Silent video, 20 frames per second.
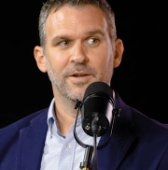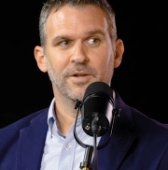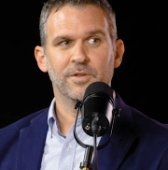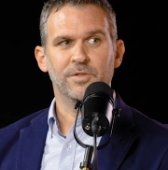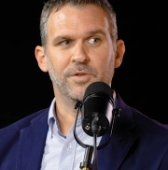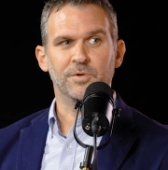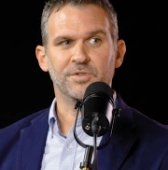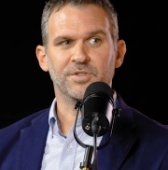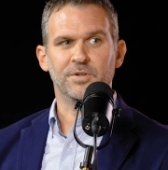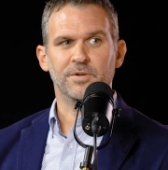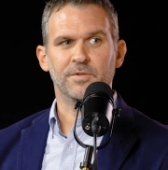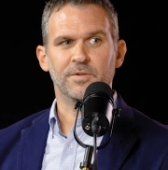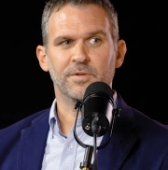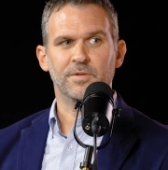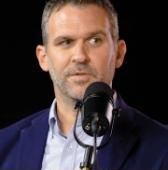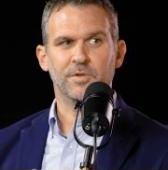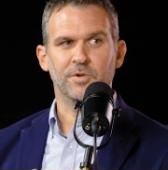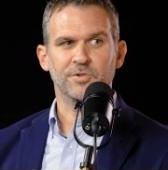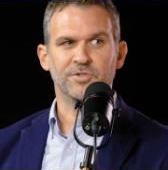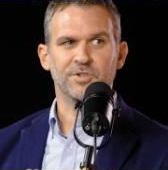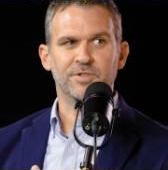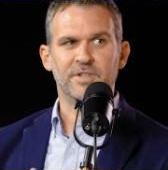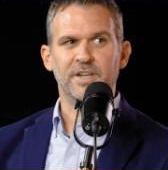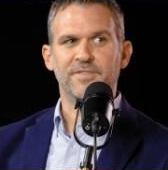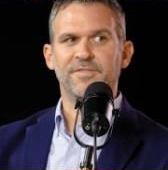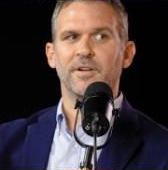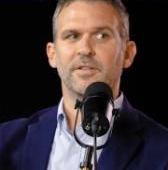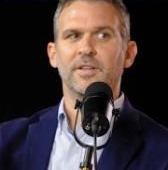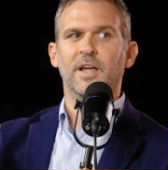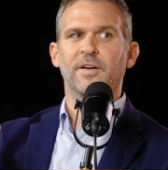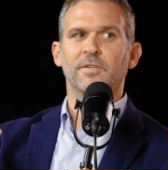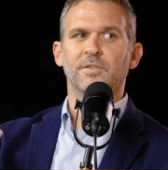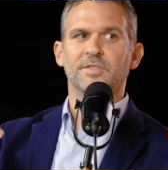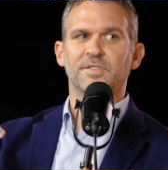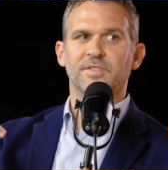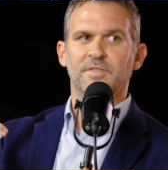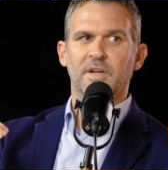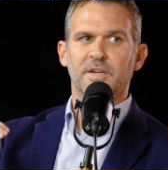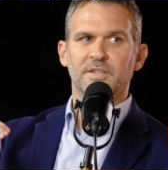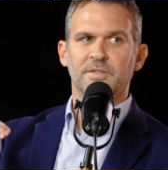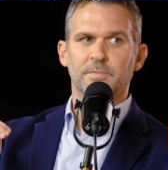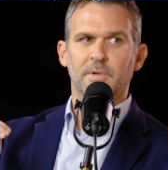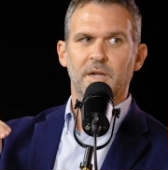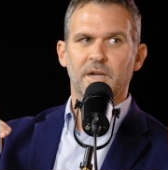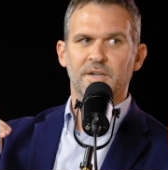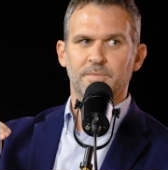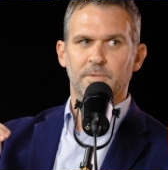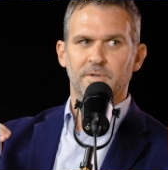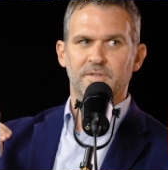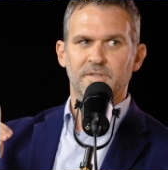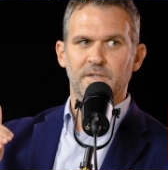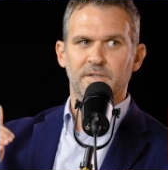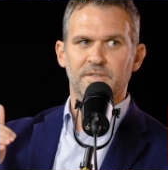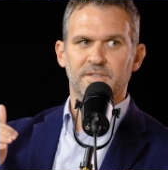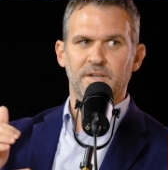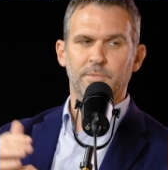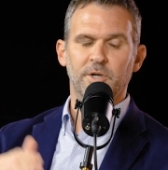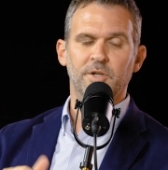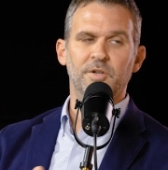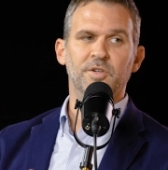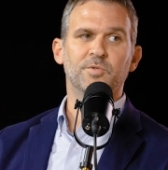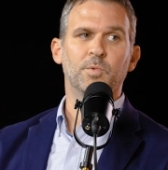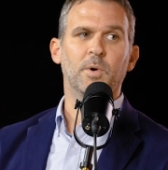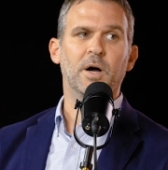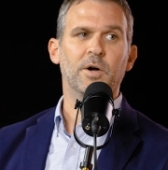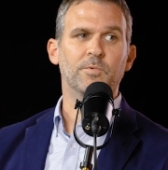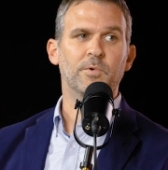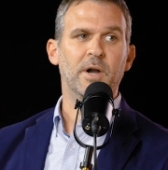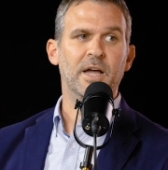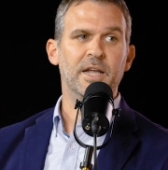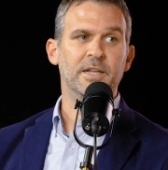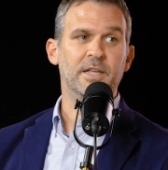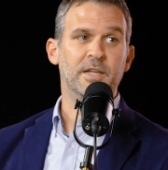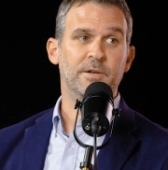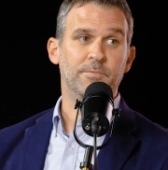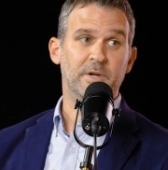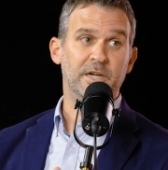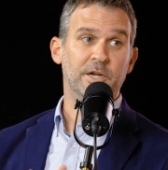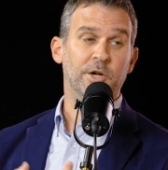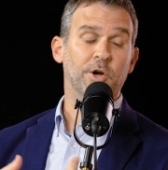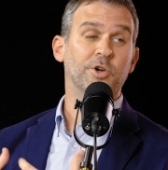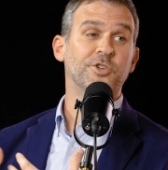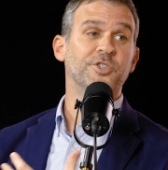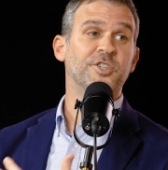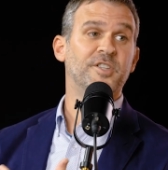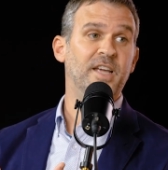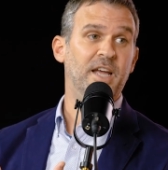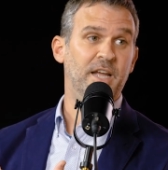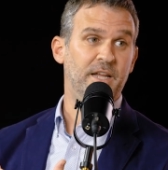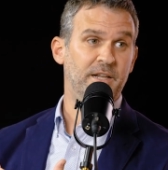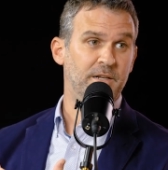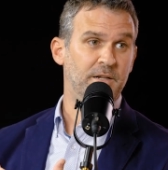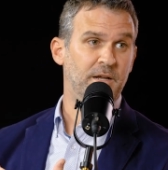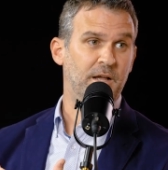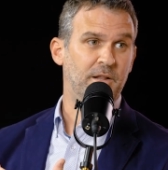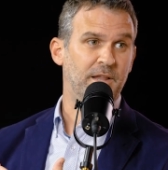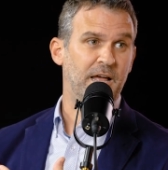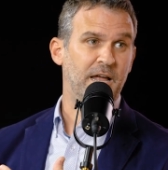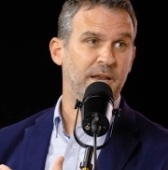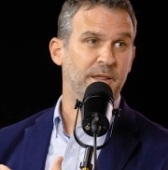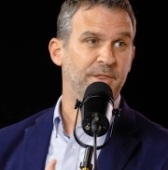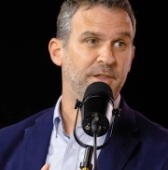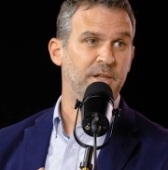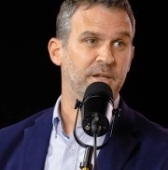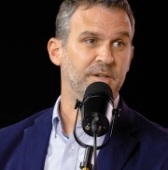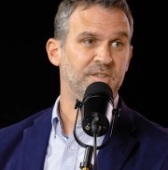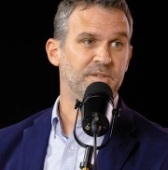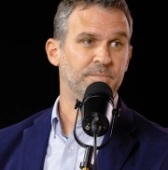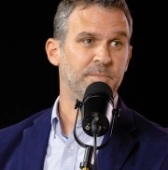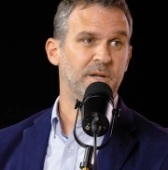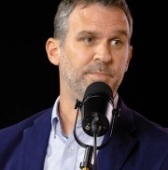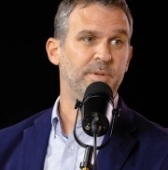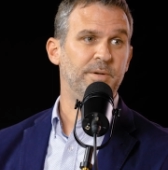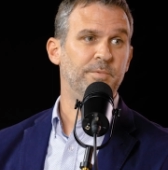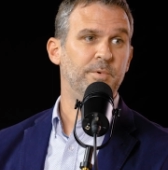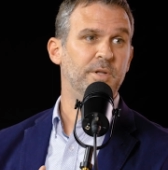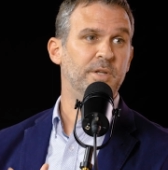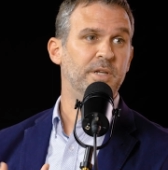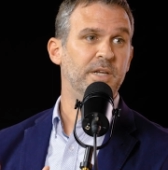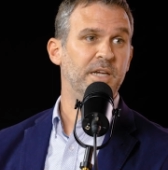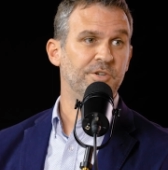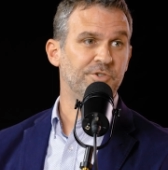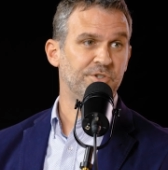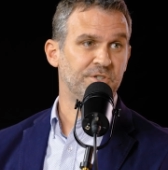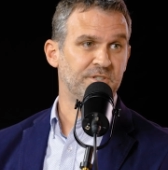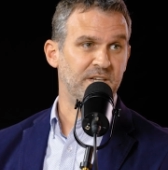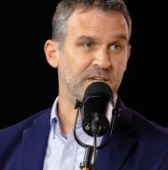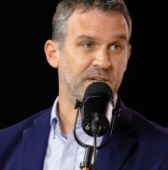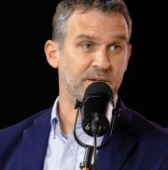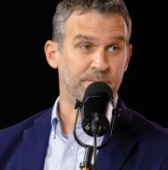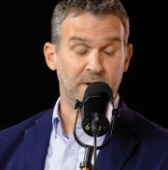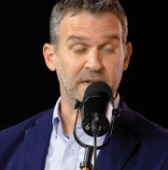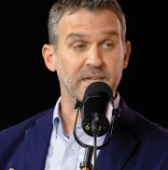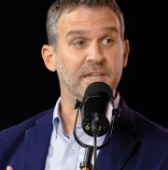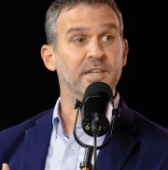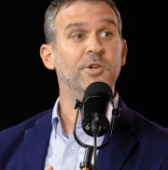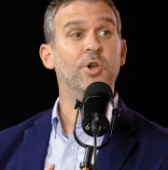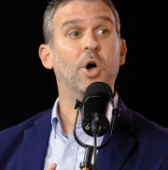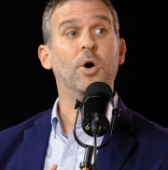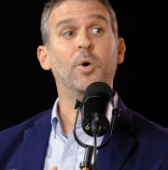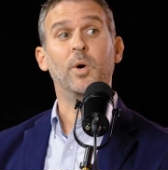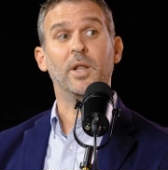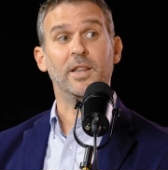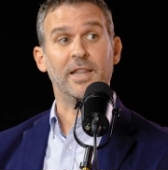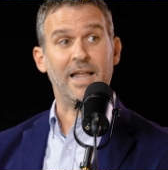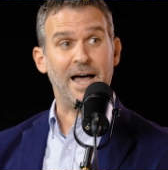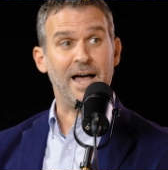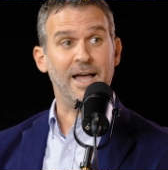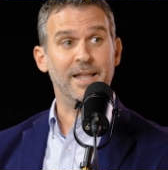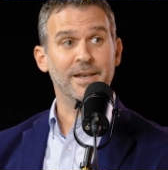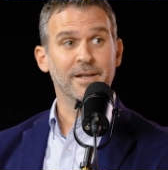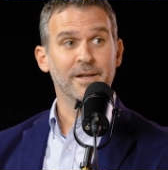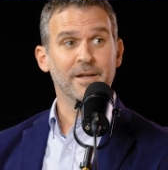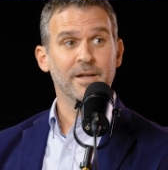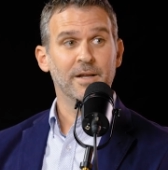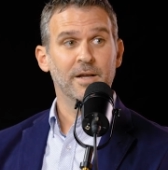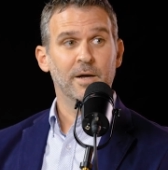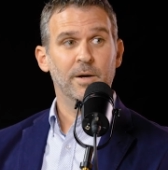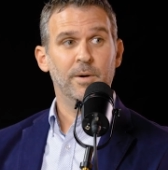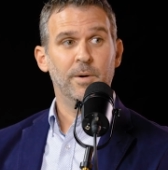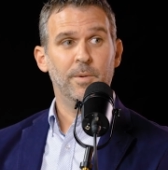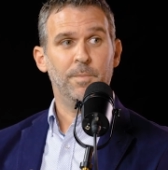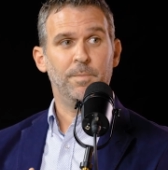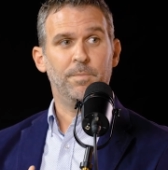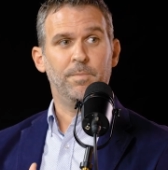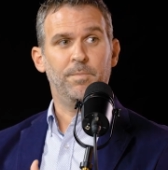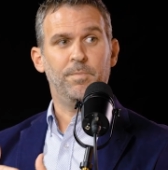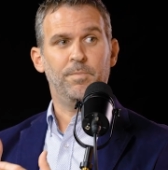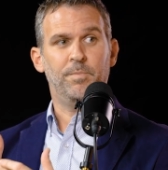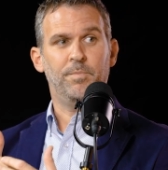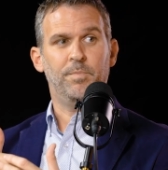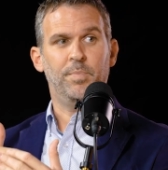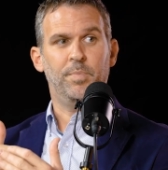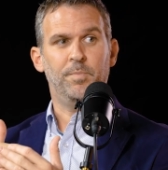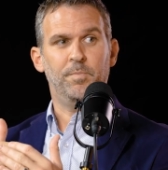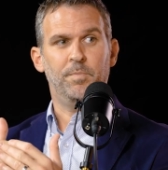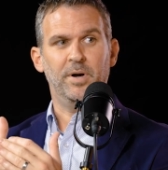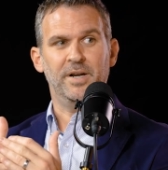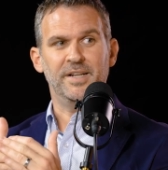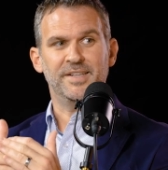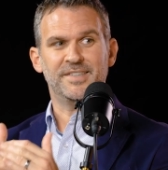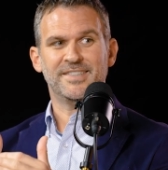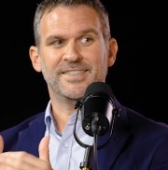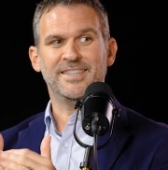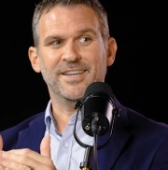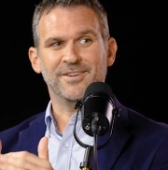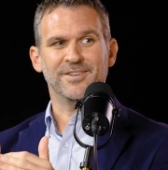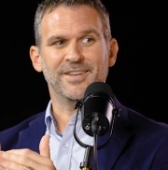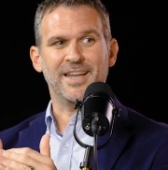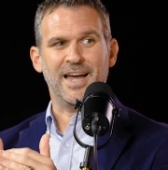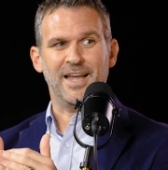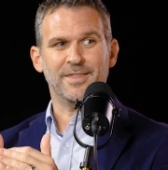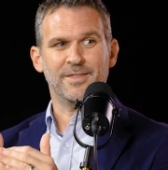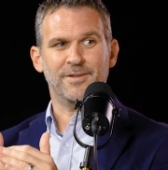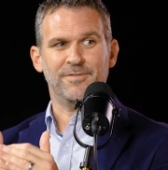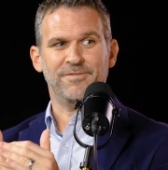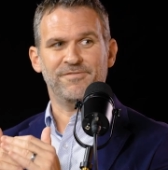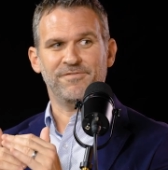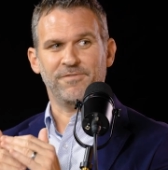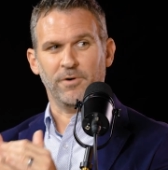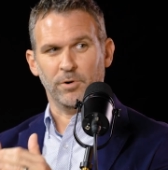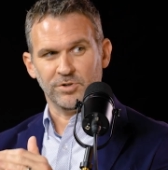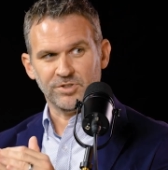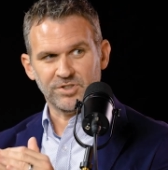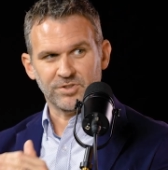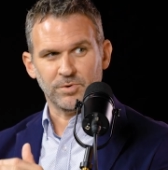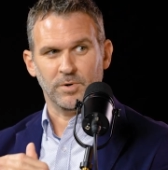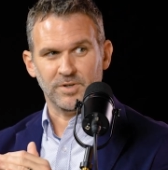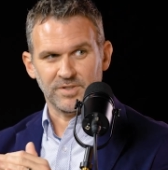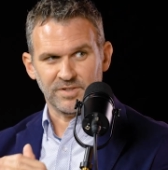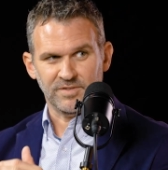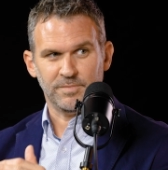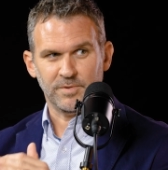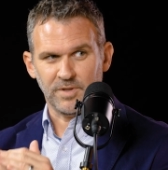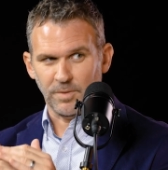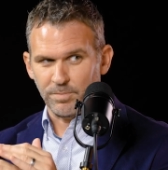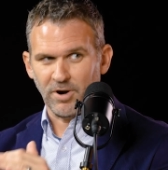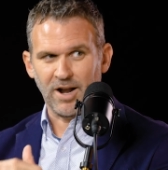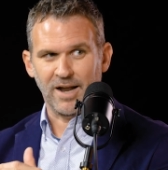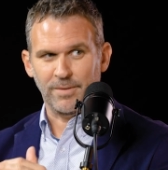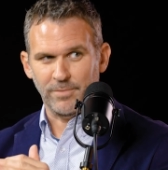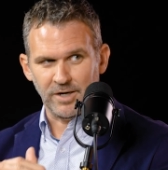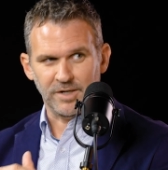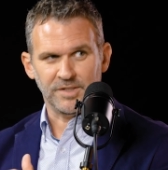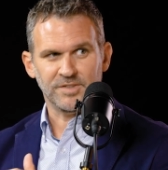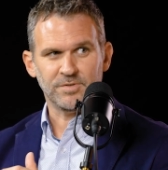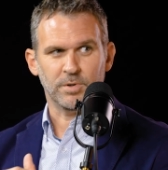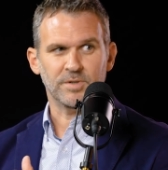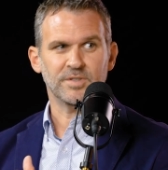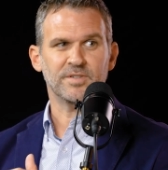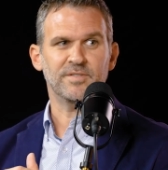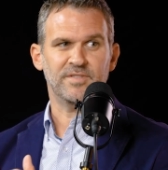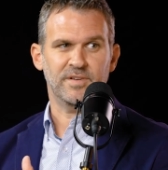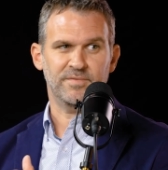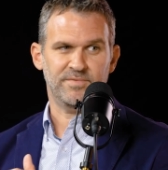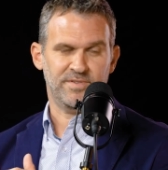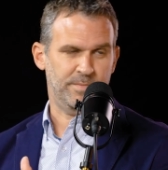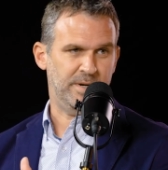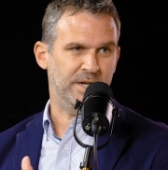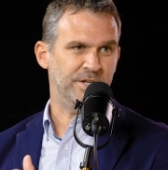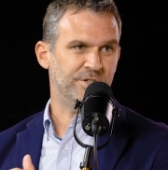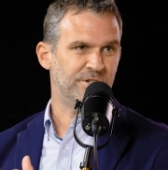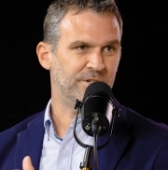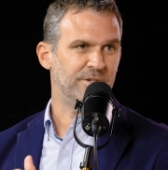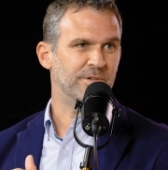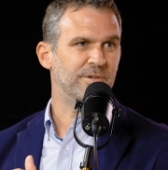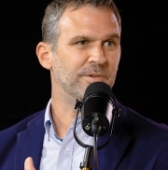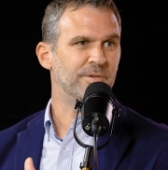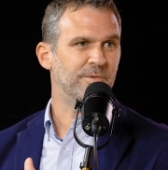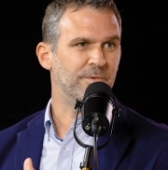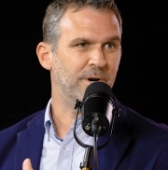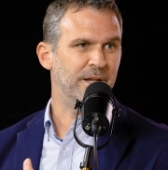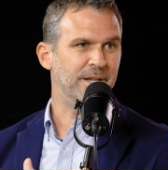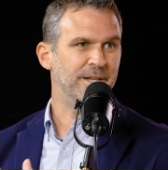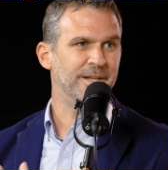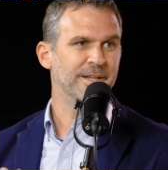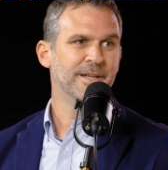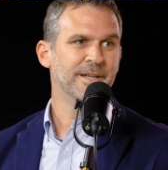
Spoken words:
Those are different levels of expertise. Somebody who's well read can regurgitate a lot of things and might be really interesting and might know a lot, but it's still not the primary source of information, right?